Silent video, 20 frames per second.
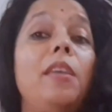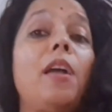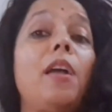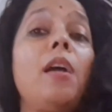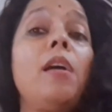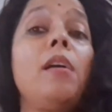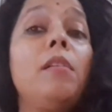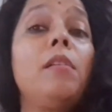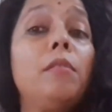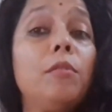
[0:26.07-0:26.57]
in
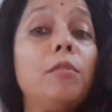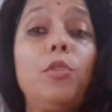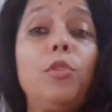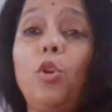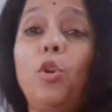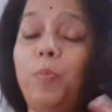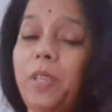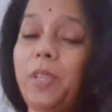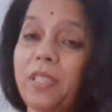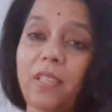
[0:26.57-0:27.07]
a
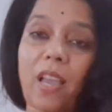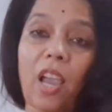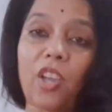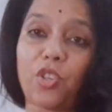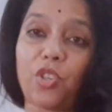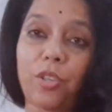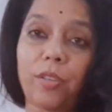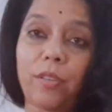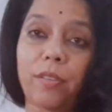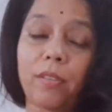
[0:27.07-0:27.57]
group
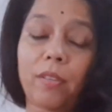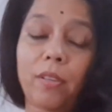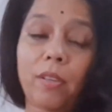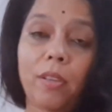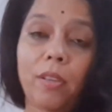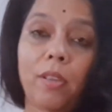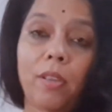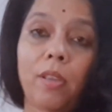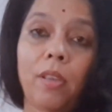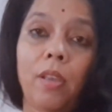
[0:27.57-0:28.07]
discussion
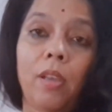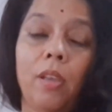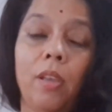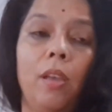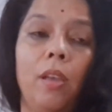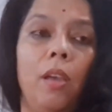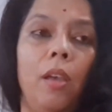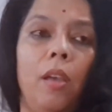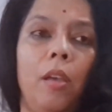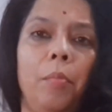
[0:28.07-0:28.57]

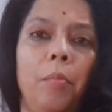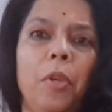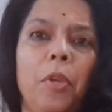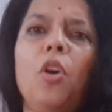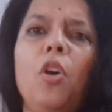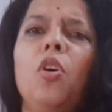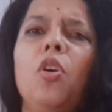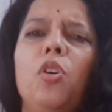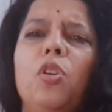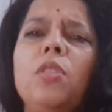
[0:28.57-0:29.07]

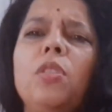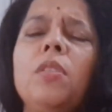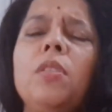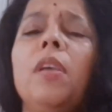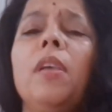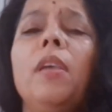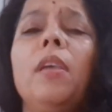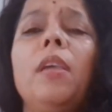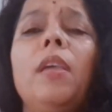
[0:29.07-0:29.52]
because